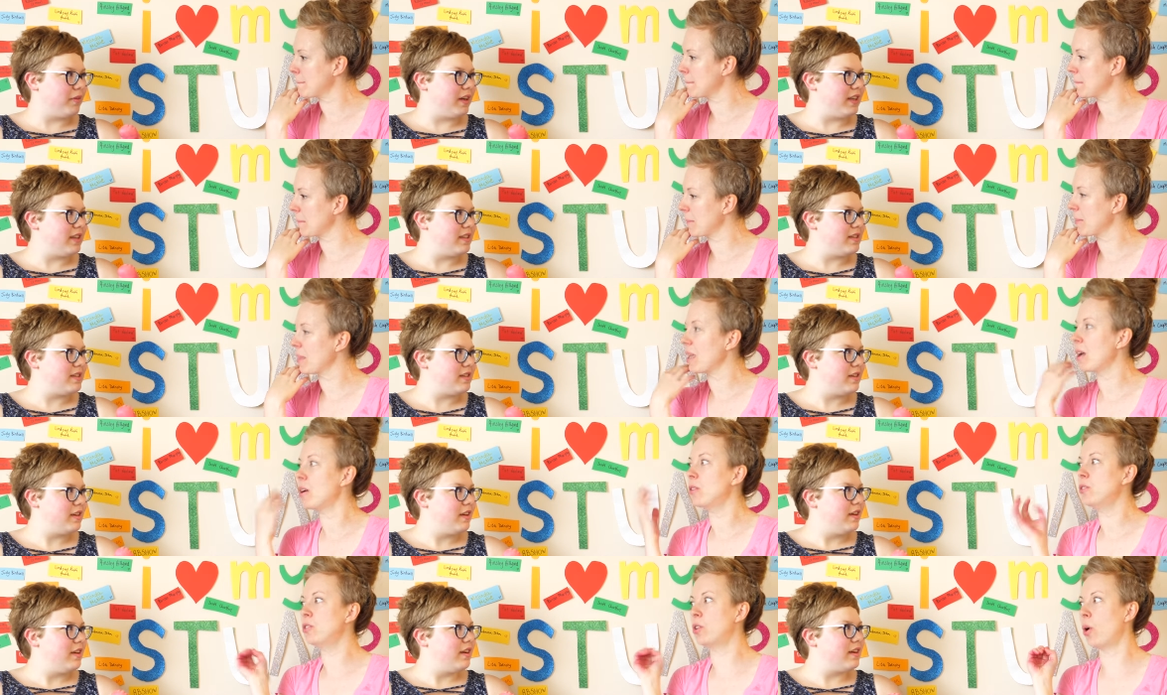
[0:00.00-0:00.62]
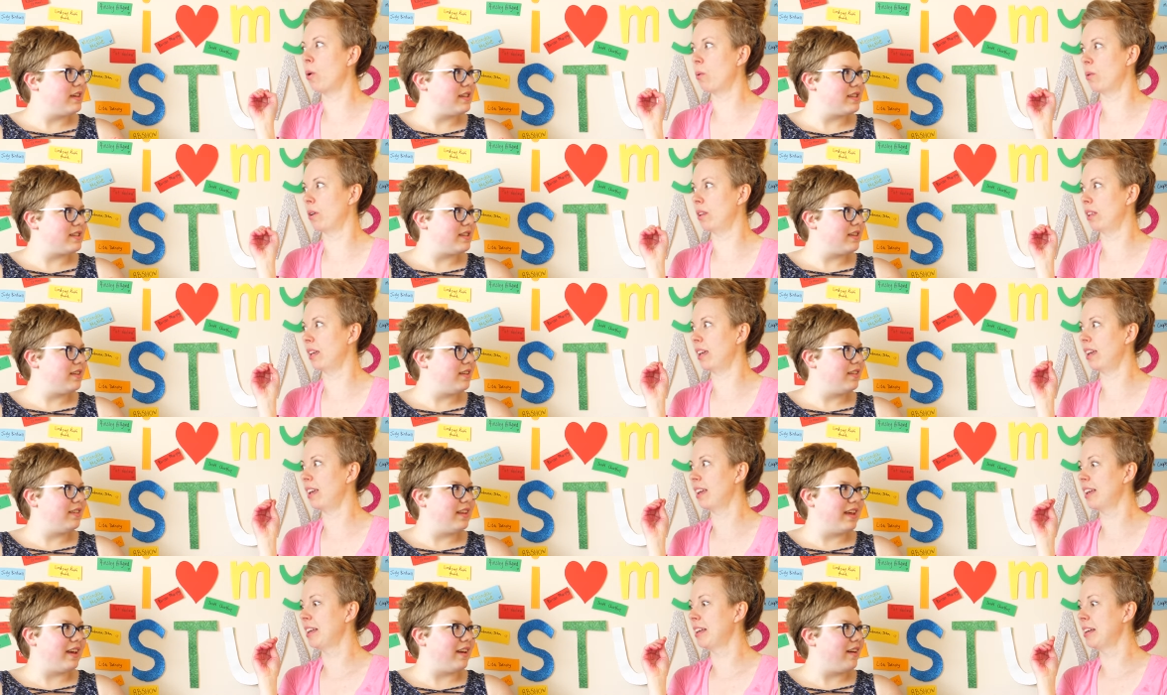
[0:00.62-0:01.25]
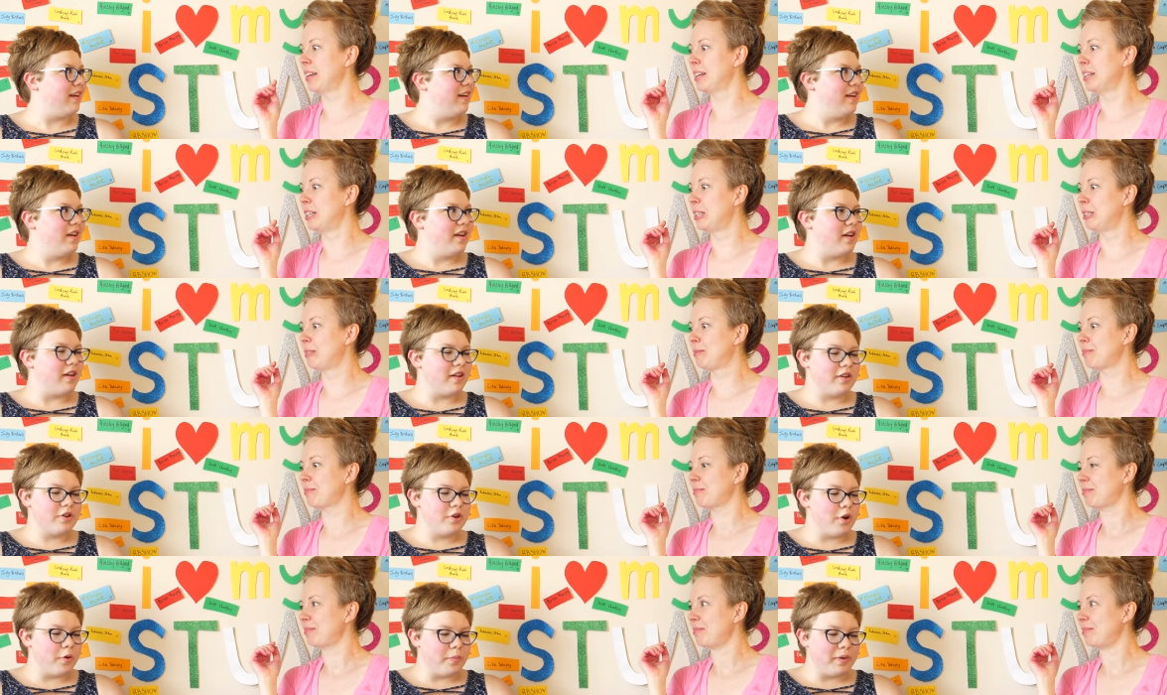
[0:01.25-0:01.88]
Speaker 1: wrist? Totally. Like,
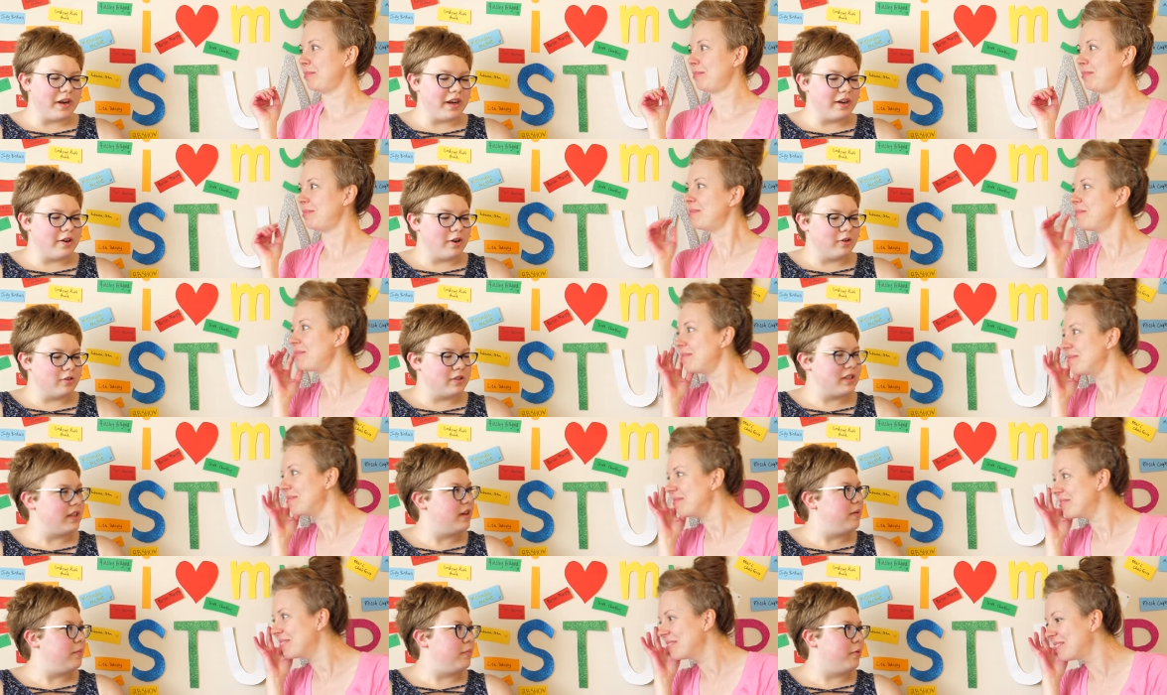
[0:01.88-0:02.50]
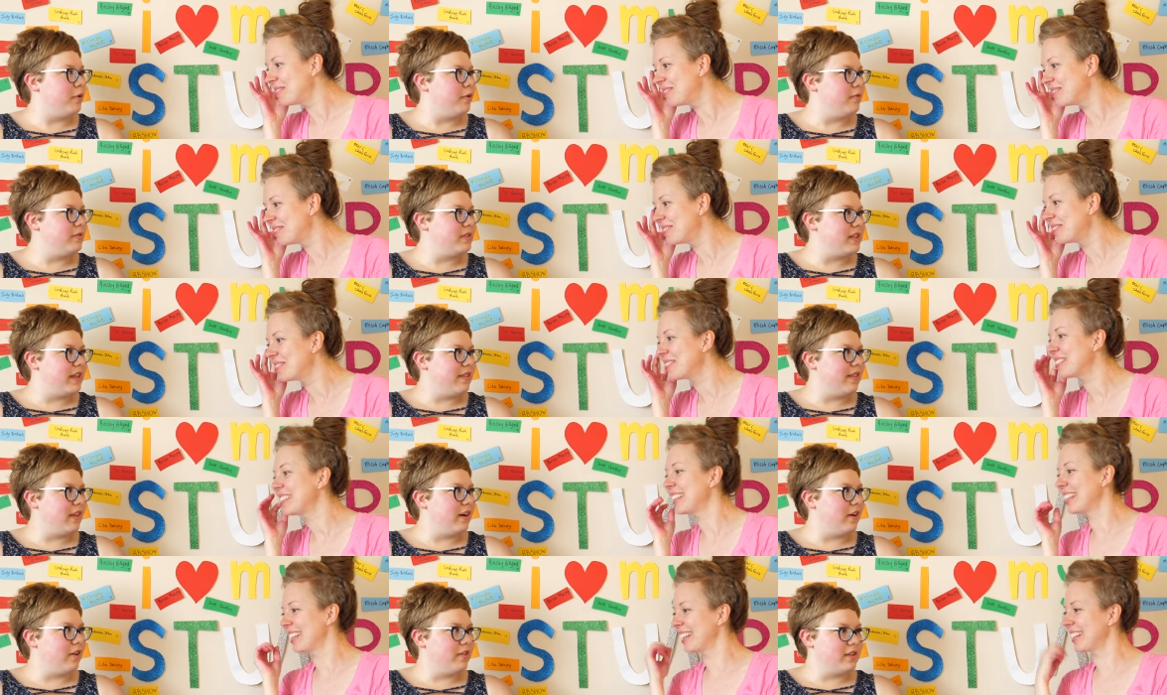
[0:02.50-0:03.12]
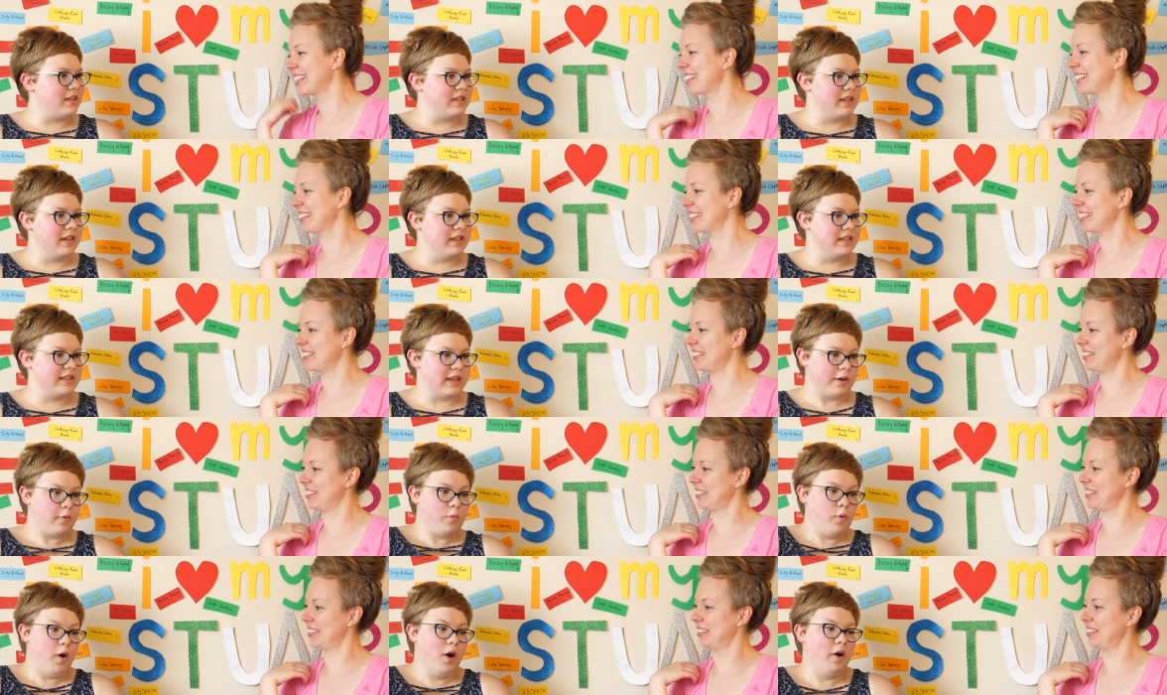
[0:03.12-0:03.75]
nobody knows that it moves, and then all of a sudden
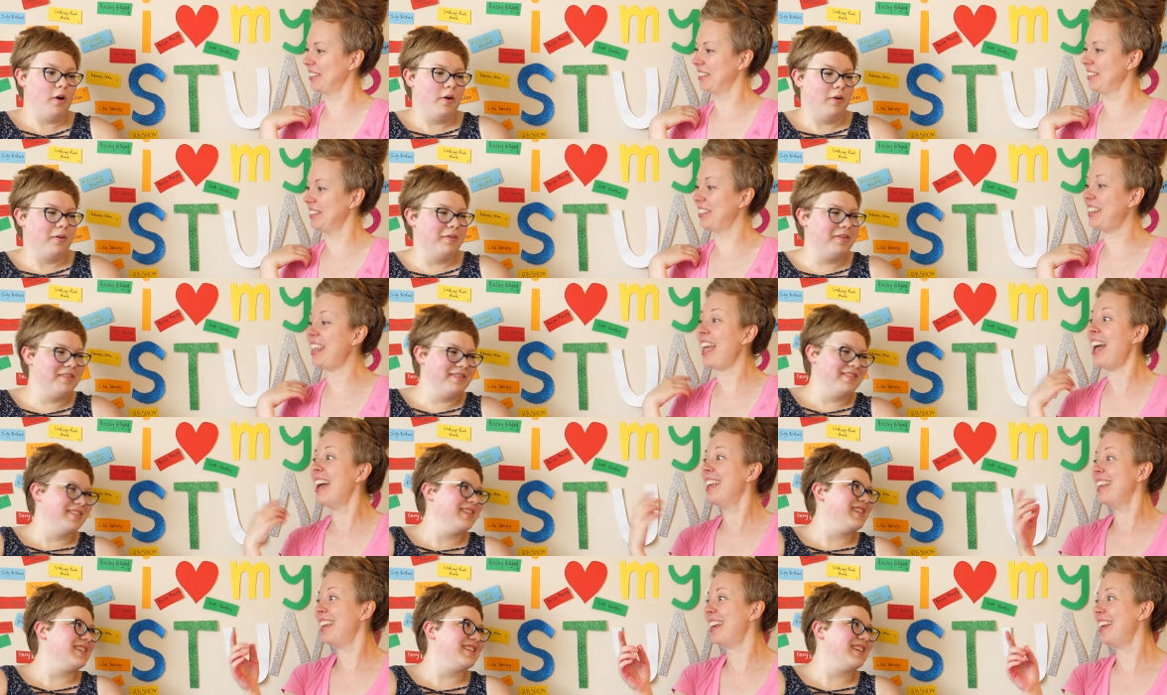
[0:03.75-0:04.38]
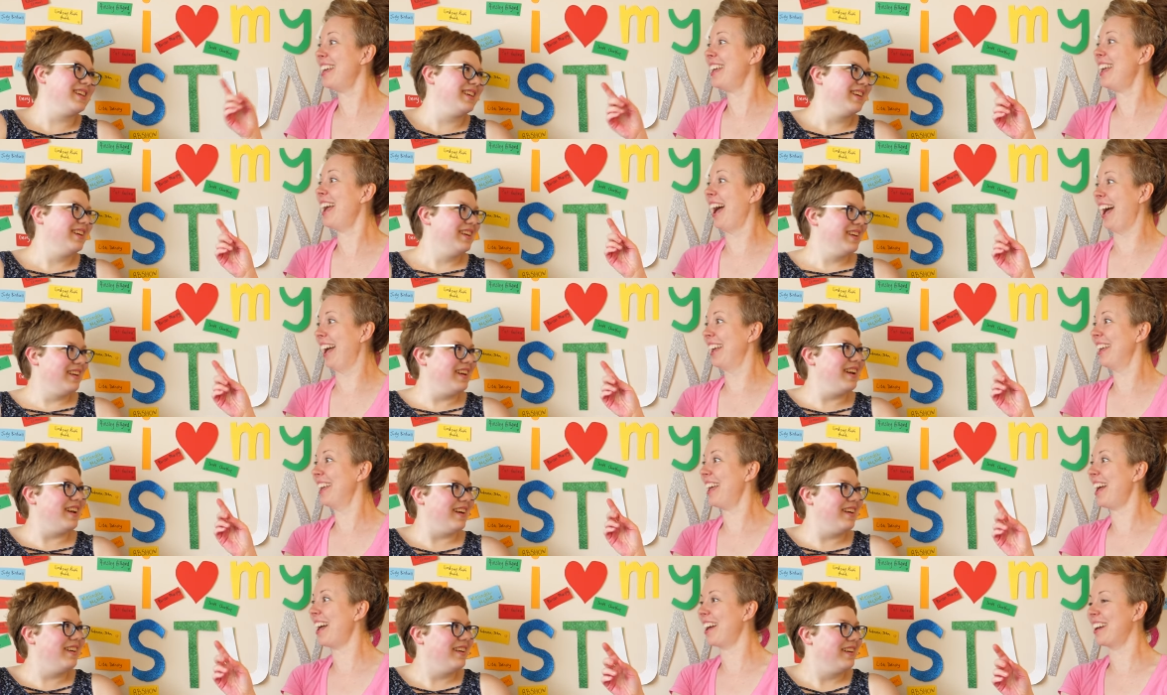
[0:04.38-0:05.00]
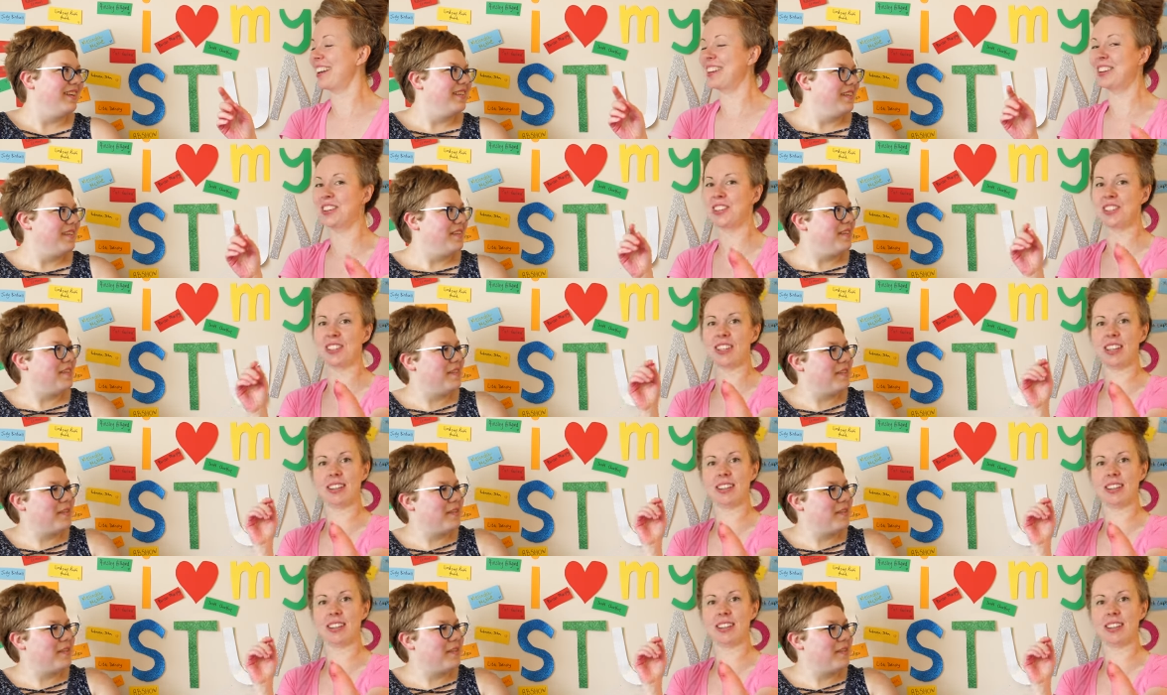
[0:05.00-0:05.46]
it's like, whoa!
Speaker 2: Yeah. You're just